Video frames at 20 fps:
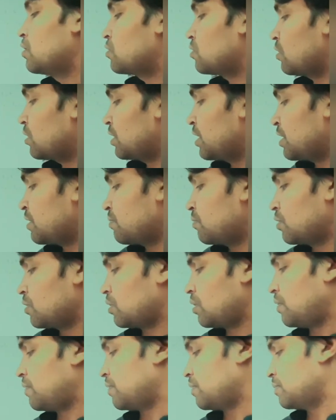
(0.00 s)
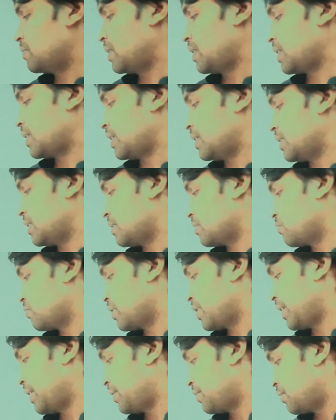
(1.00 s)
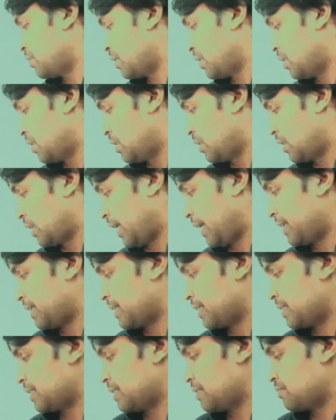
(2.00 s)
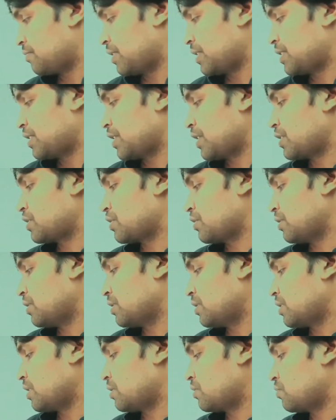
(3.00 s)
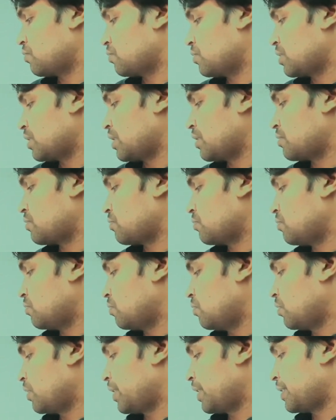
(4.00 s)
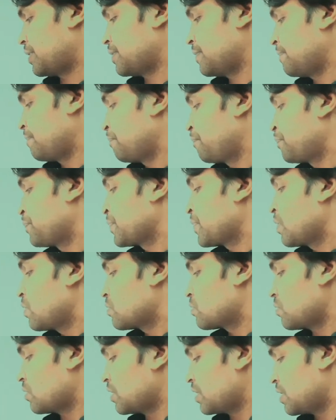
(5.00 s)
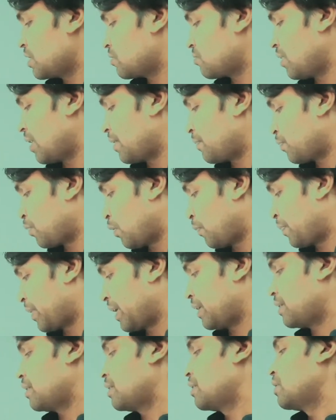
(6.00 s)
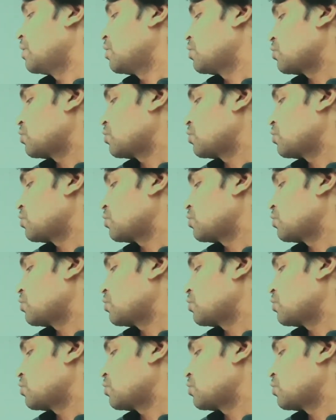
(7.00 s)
So this molecular formula we can write it in this way: CH3, CH2, CH2OH. So this is what? Propane.